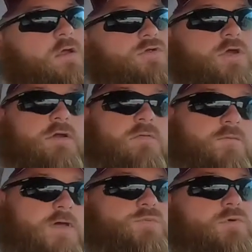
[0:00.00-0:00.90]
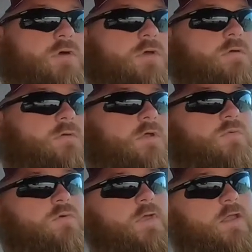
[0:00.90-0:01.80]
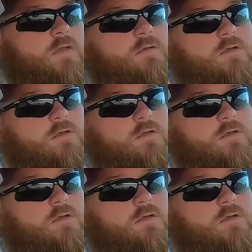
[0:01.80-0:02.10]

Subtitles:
I'll share it on Facebook. We'll get it.